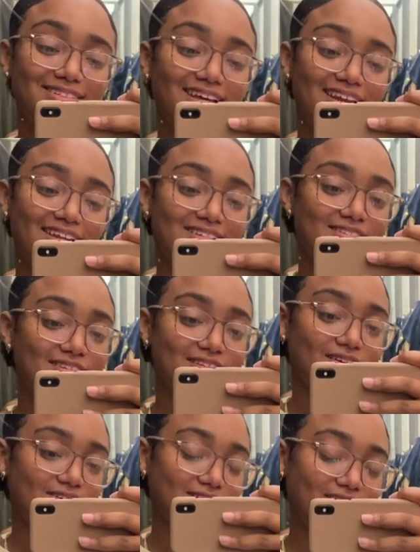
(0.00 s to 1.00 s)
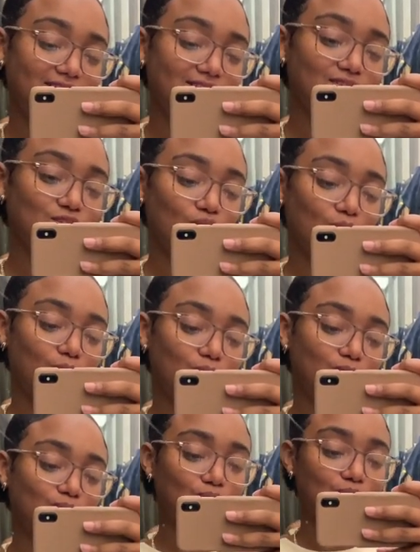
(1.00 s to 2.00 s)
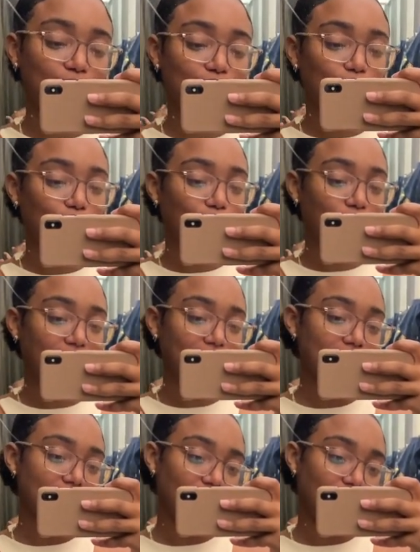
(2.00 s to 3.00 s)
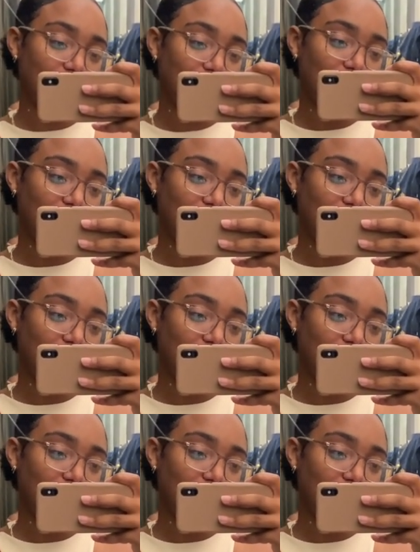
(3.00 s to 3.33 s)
I didn't see nothing. So we're in Zara,